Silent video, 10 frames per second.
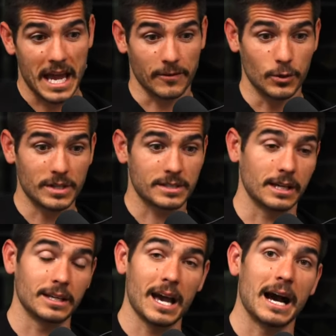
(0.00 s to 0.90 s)
If you can
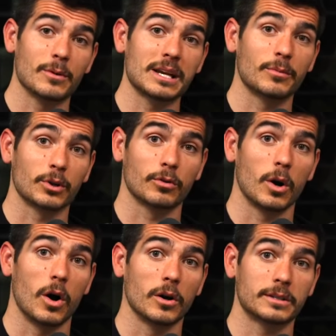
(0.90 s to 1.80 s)
say, yeah, I was able to
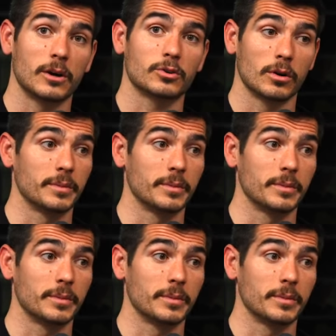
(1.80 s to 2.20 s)
grow our territory